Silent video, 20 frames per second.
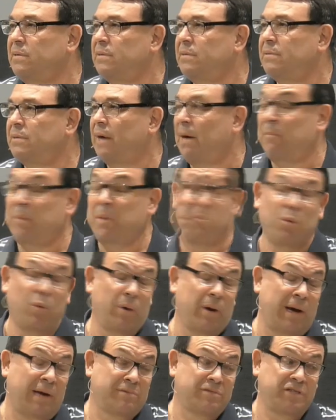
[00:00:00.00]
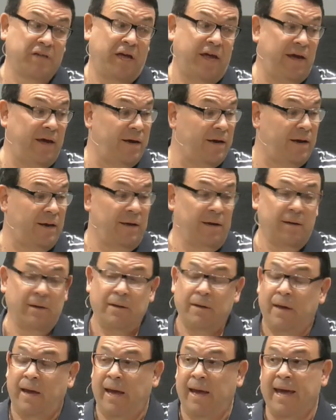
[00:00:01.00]
I remember when I was a kid
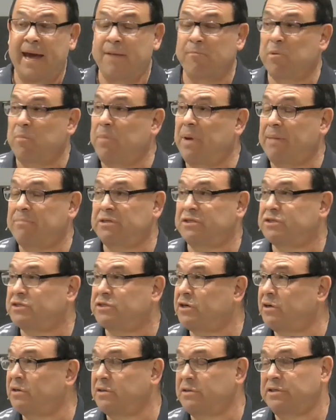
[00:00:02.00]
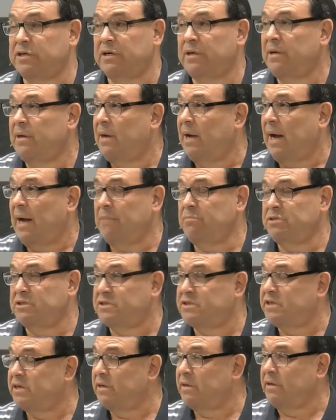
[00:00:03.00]
at Cameron Baptist Church, I'm just
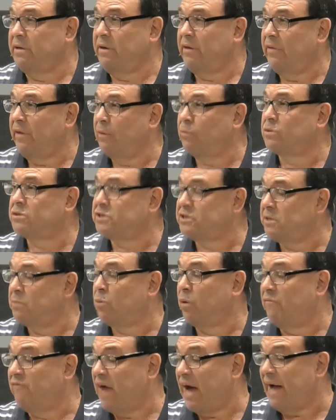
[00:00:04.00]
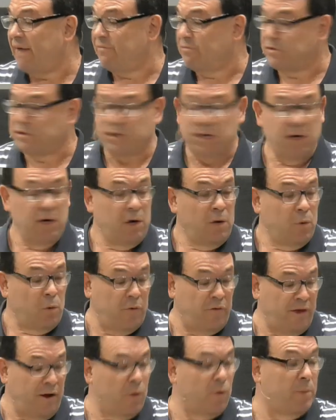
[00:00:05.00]
telling you, there were some revivals where
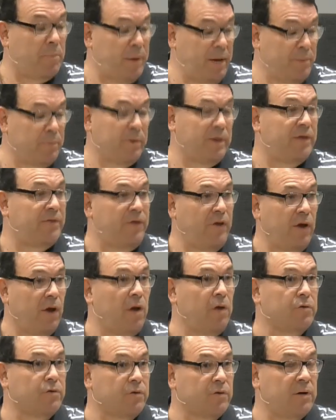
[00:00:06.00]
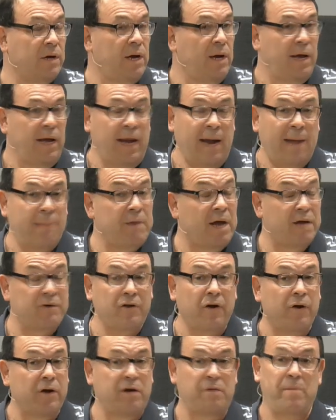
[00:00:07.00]
there were people at the altar, and I'm not
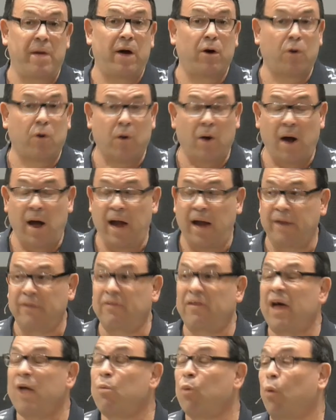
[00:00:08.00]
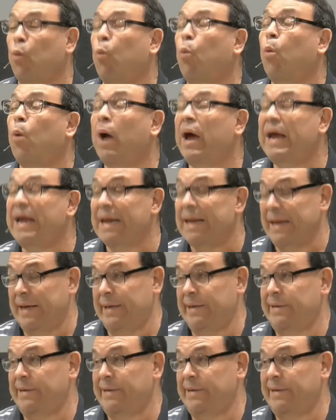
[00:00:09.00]
talking about crying. They were wailing,